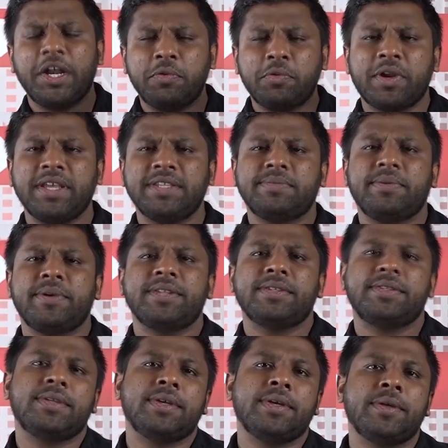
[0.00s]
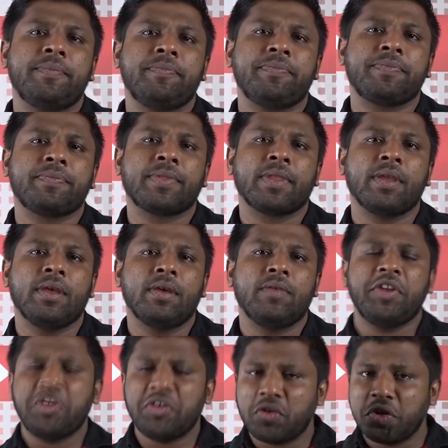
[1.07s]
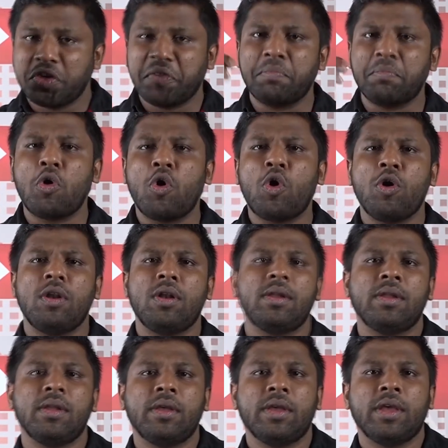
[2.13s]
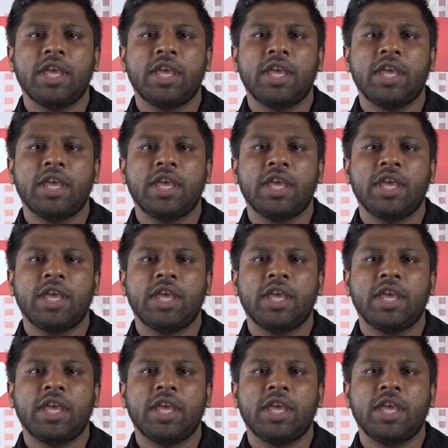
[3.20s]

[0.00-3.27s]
advertisements. When you go to a mall,